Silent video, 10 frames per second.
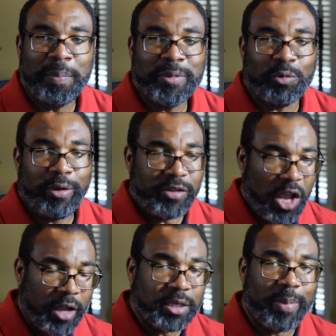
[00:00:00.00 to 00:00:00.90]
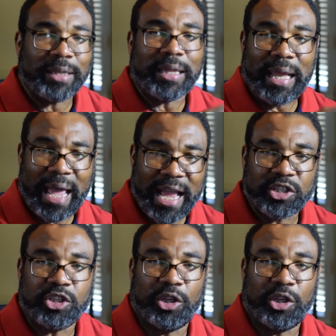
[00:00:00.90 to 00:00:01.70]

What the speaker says: So we've talked about the last